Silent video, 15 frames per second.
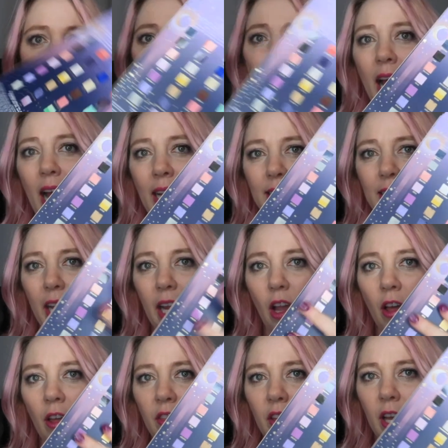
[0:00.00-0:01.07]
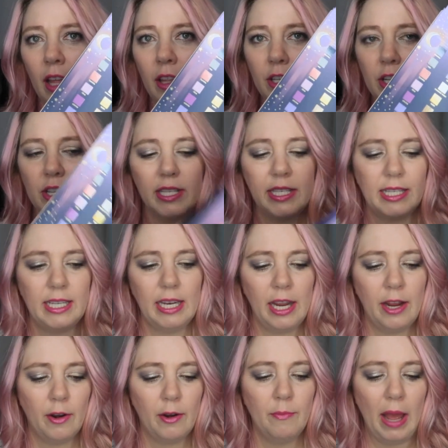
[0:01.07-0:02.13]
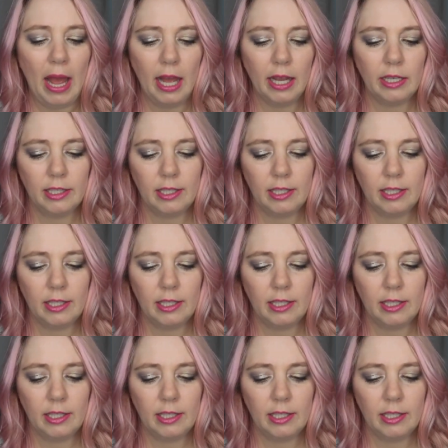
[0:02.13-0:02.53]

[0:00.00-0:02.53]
and it has like all the colors listed here and back.